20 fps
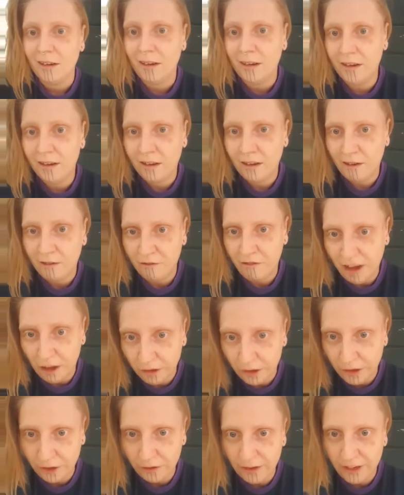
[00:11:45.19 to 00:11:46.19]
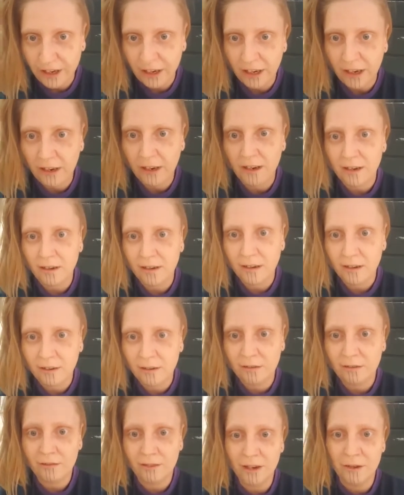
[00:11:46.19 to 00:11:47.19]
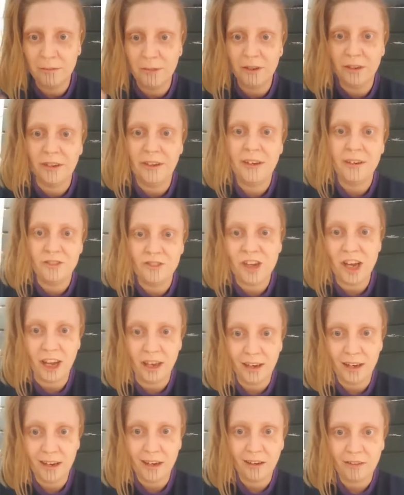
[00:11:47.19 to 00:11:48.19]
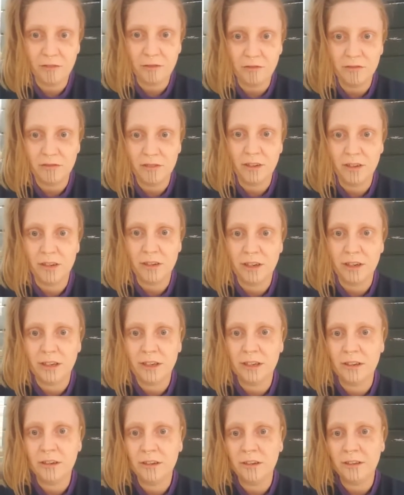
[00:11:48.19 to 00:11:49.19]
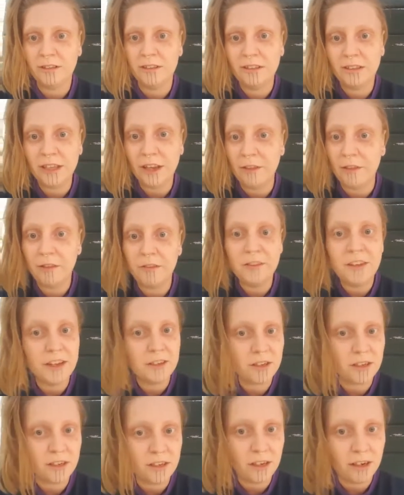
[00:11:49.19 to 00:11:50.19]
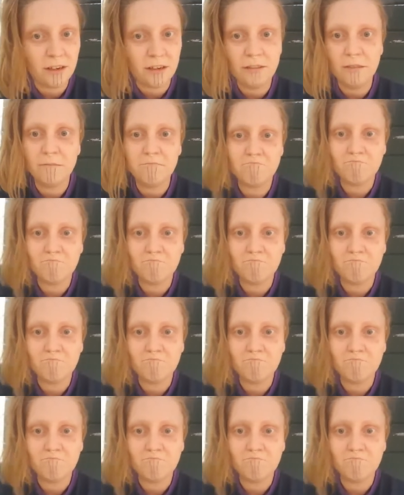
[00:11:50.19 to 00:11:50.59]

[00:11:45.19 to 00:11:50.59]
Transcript: Valkyrie Andromedan angelic, 10th density.